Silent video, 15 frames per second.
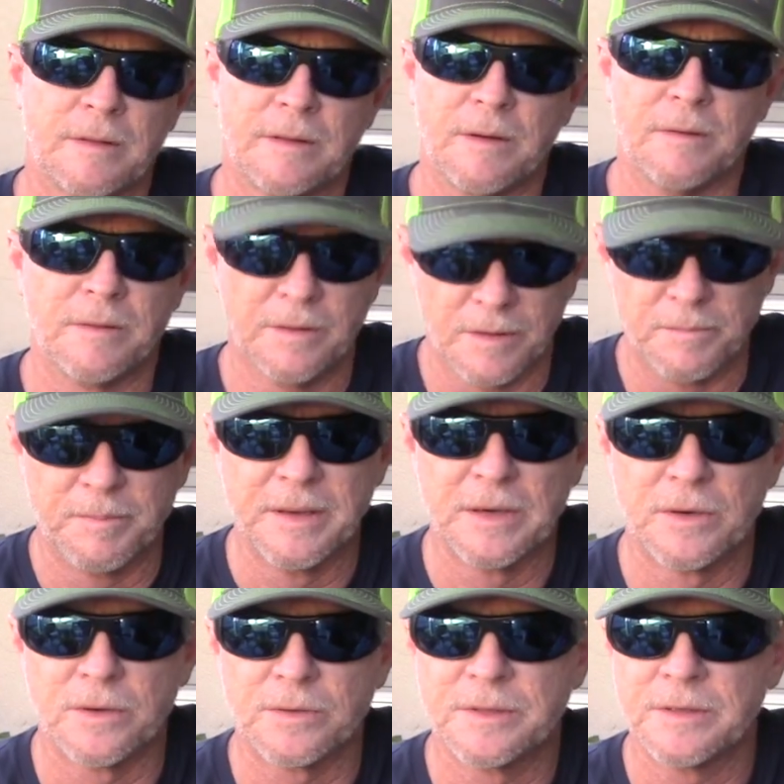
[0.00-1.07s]
the
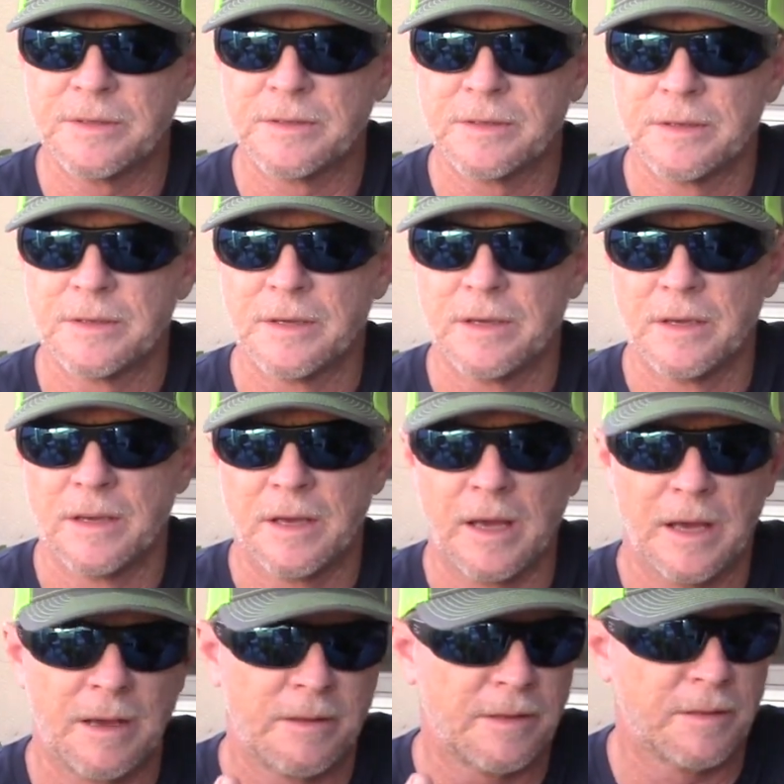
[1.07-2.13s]
build,
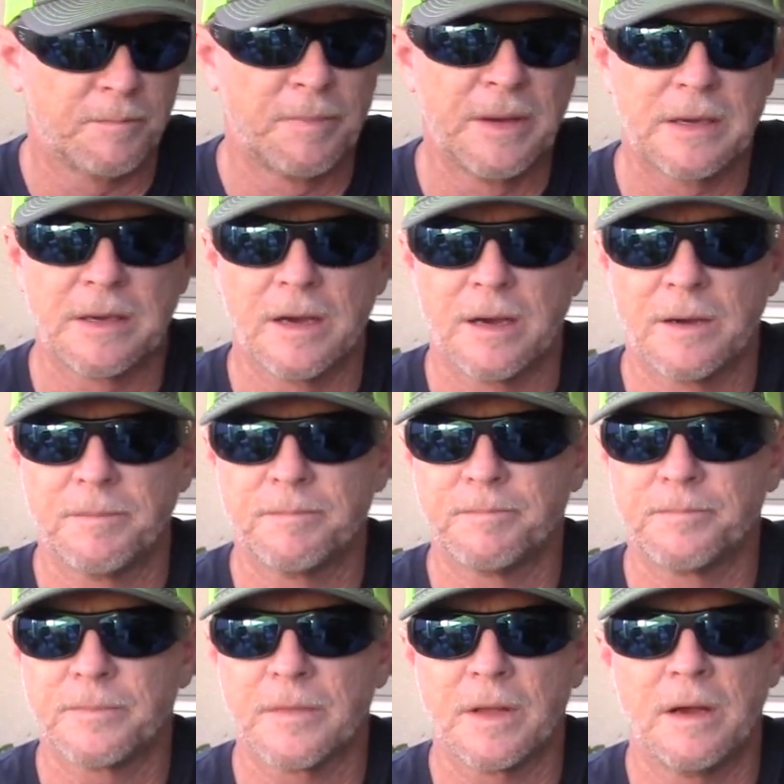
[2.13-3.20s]
the pickup,
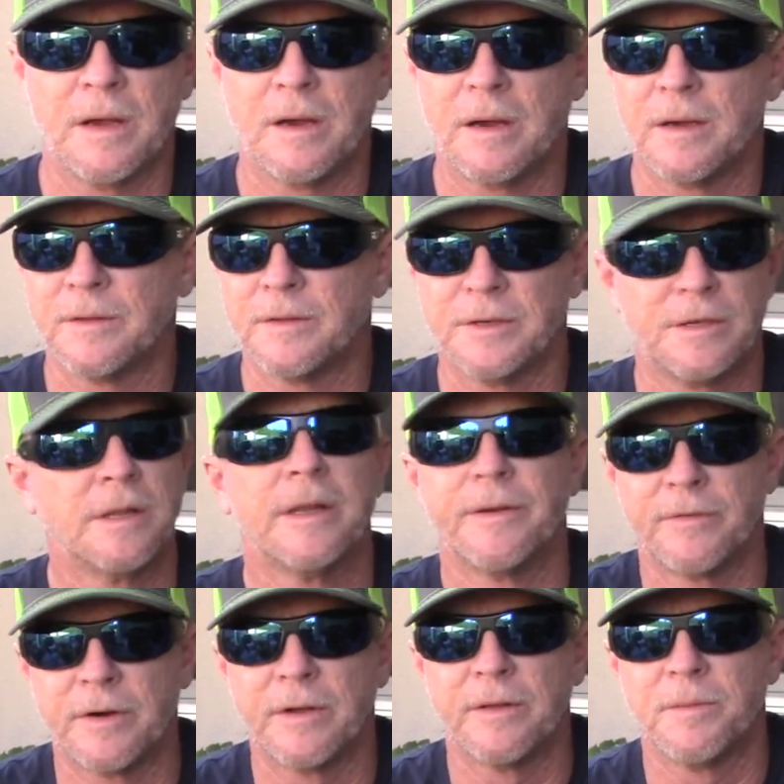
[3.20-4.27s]
the
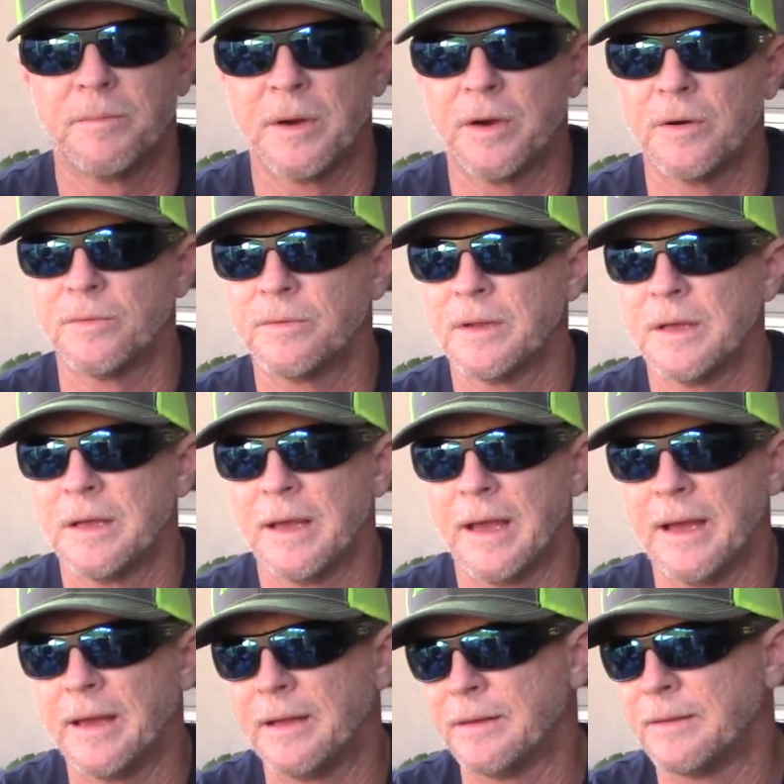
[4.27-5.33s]
delivery of the boat,
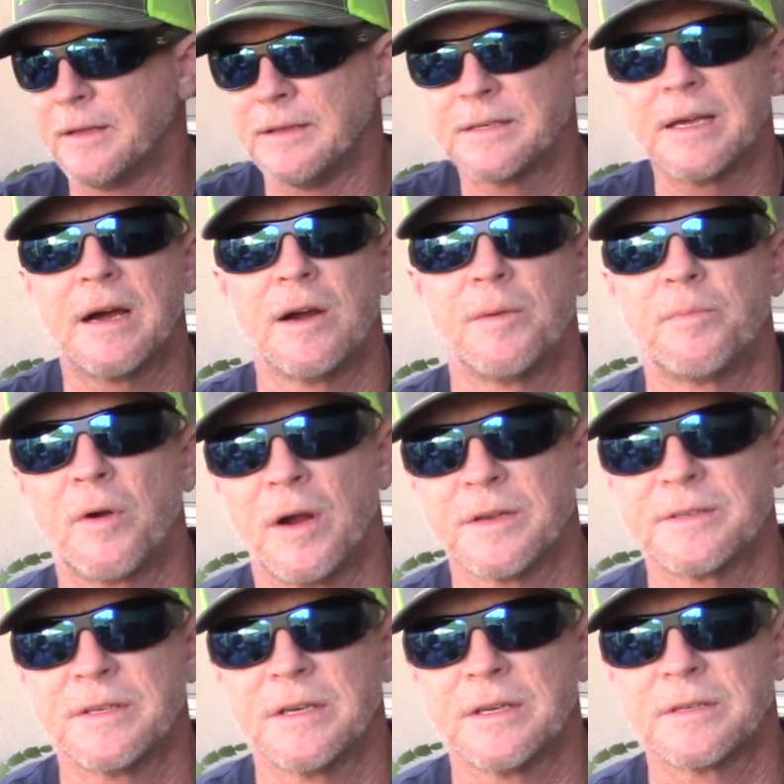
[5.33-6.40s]
and the entire
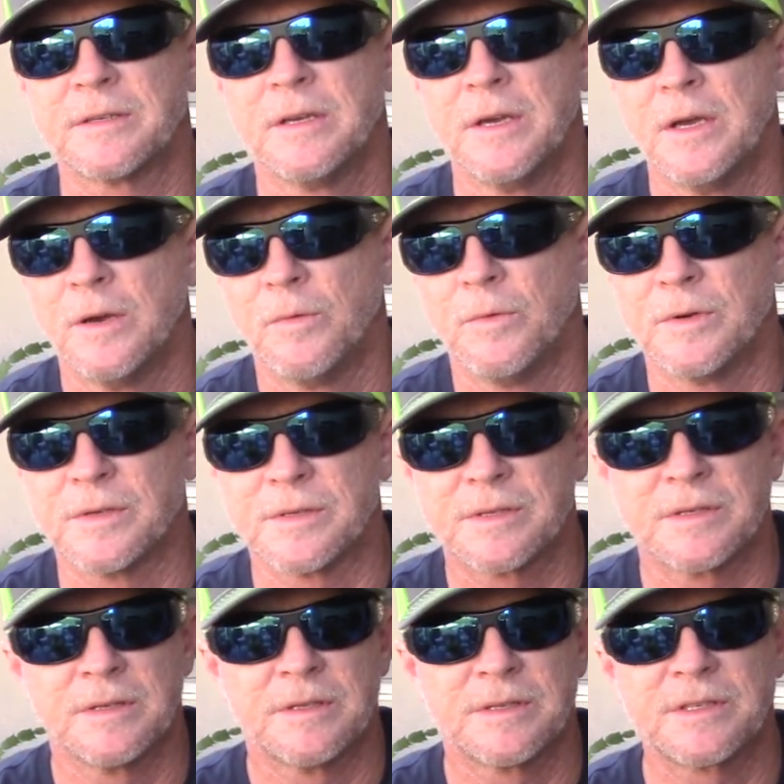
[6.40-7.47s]
process
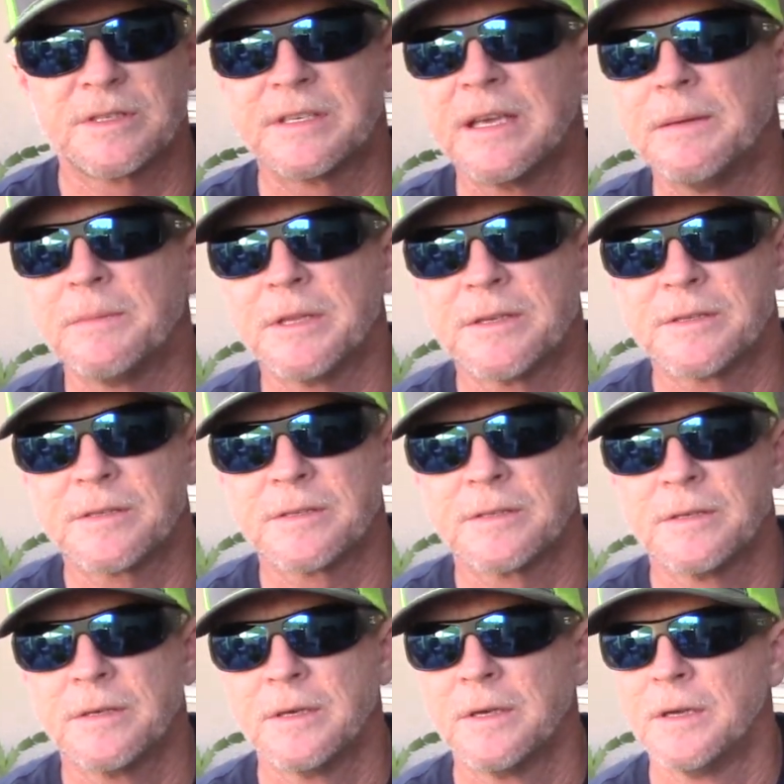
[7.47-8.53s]
was seamless.
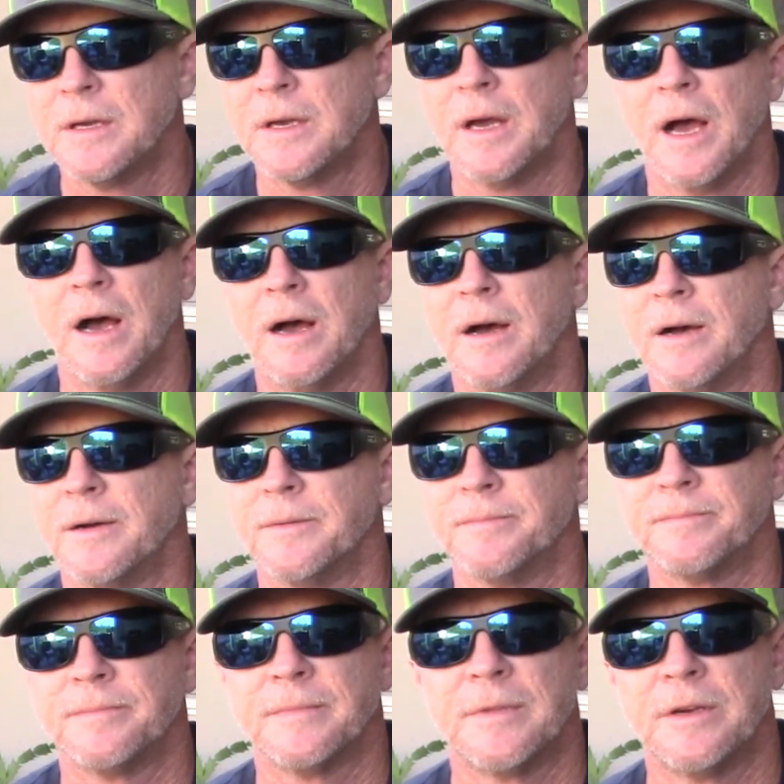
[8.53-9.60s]

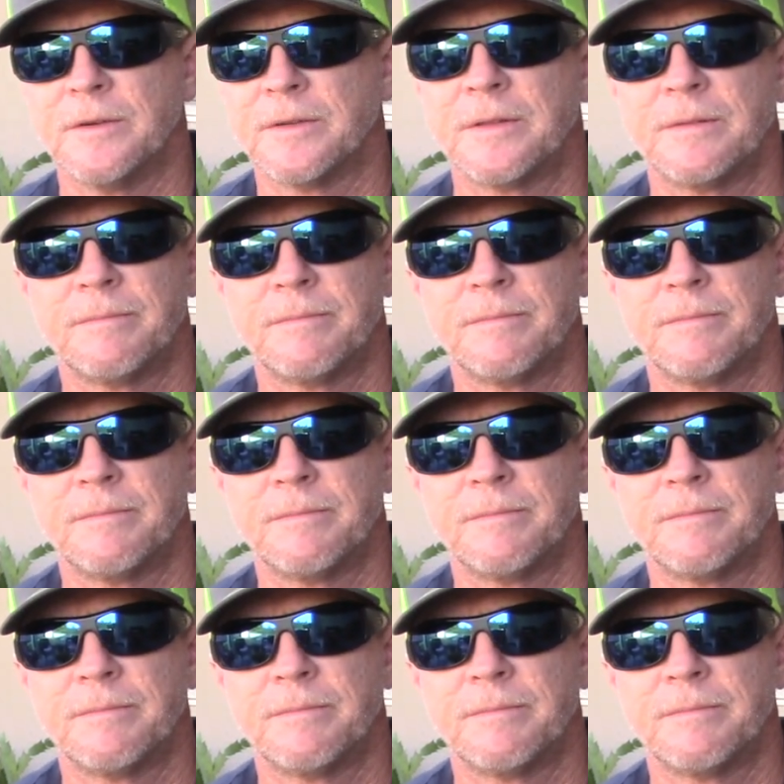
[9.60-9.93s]
They're